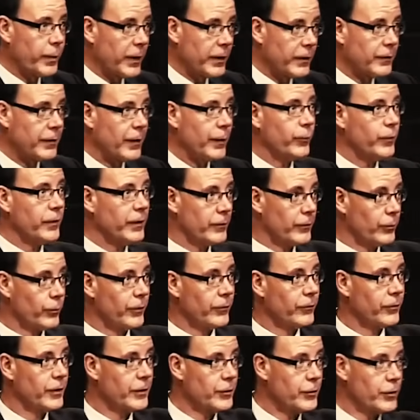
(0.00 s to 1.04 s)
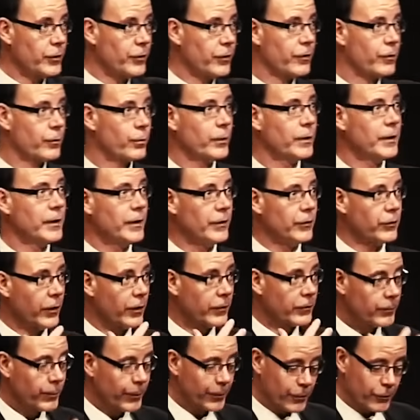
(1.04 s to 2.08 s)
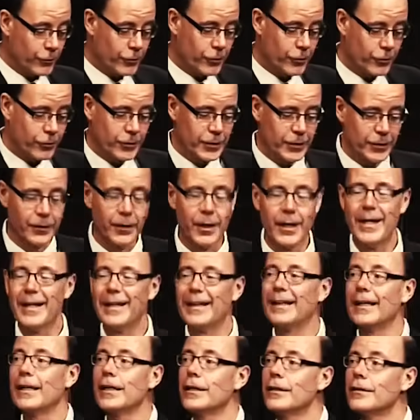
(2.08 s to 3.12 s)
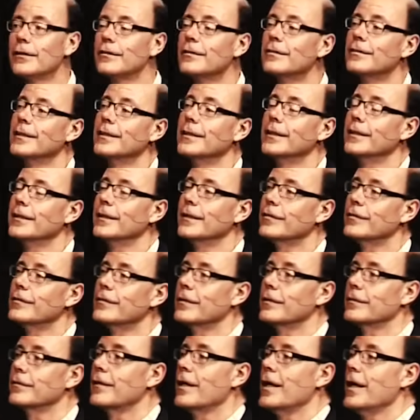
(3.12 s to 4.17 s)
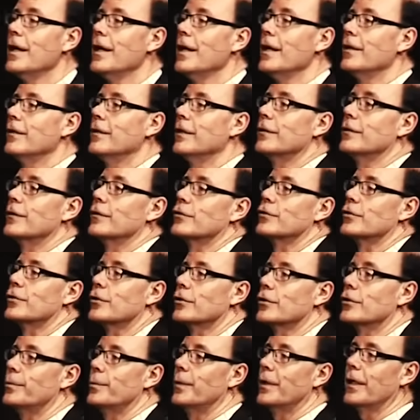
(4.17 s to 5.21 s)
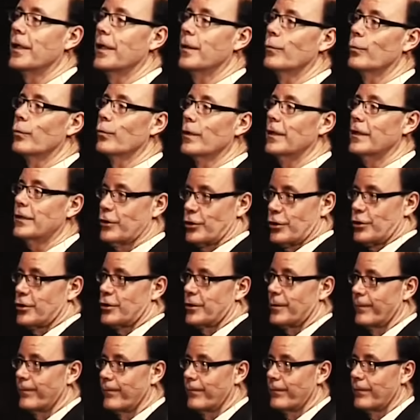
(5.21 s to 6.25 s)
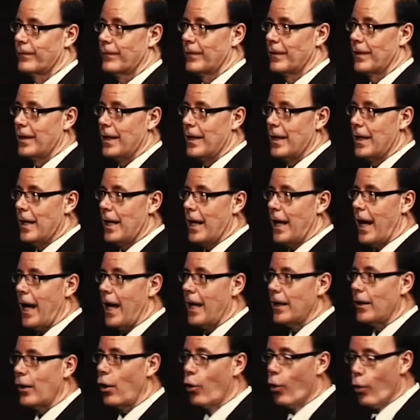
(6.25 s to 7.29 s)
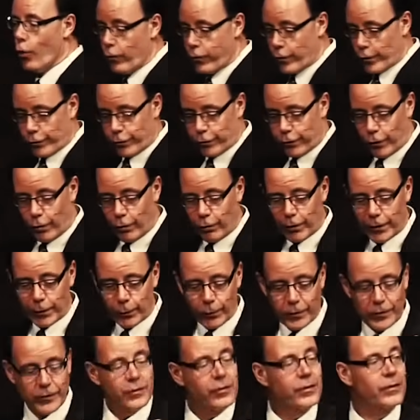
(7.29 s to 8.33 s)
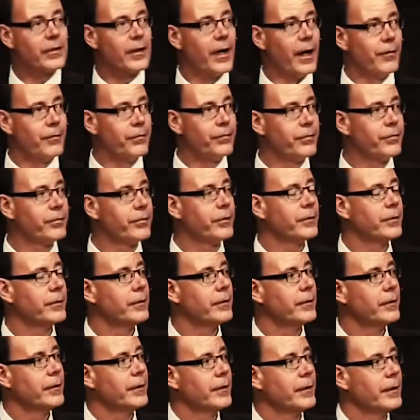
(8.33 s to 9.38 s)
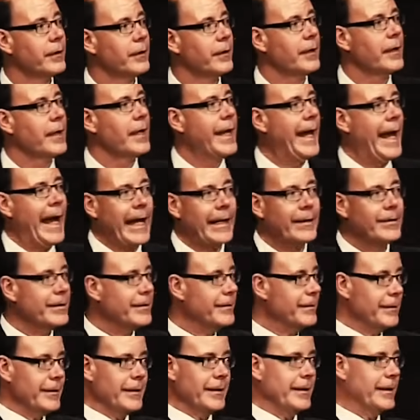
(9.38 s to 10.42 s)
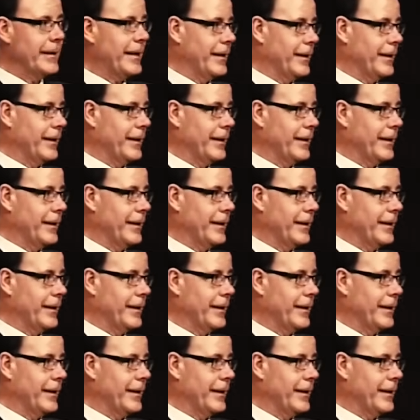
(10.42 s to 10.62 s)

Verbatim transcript: By the time we get to Revelation 3, he talks about the church in Laodicea, and he says that the church became rich and overflowing with stuff and didn't need